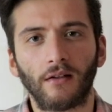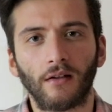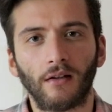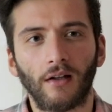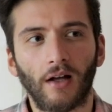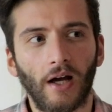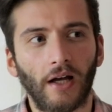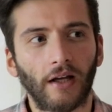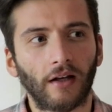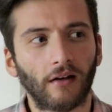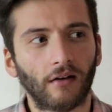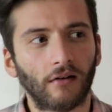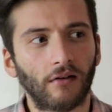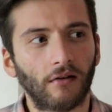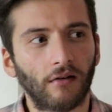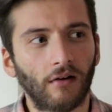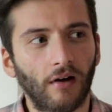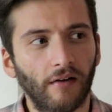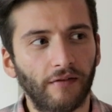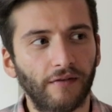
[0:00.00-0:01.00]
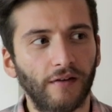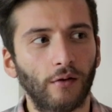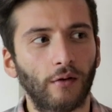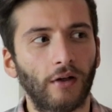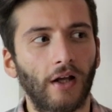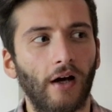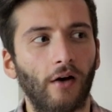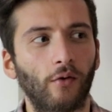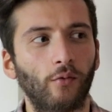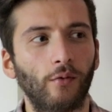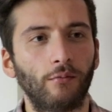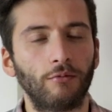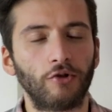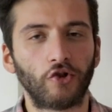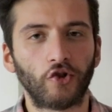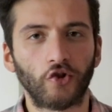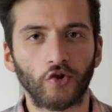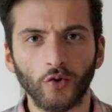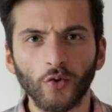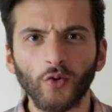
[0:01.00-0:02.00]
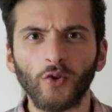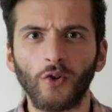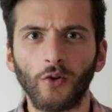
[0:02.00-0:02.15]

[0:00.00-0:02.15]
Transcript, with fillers: Like, I feel like a woman should